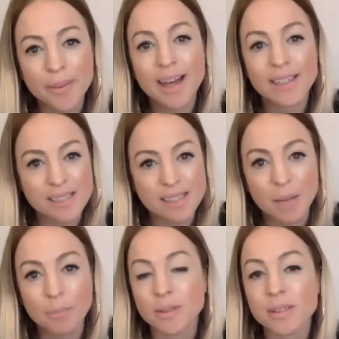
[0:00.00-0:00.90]
that I
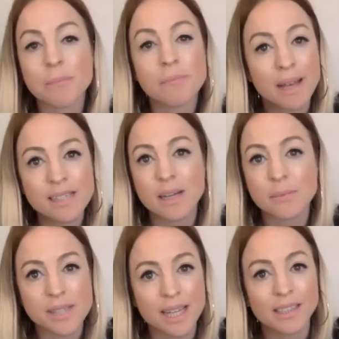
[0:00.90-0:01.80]
disciple to mess
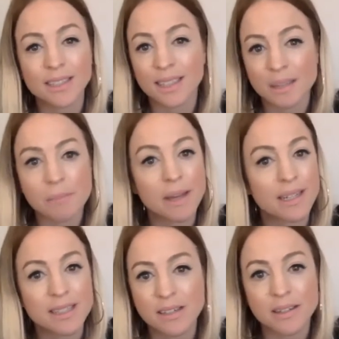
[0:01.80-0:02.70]
up sexually
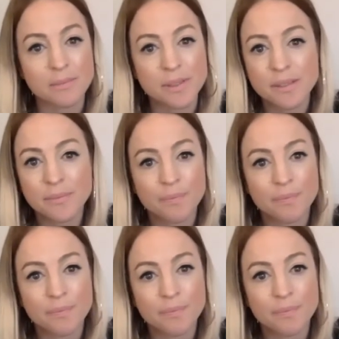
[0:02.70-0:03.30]
many times.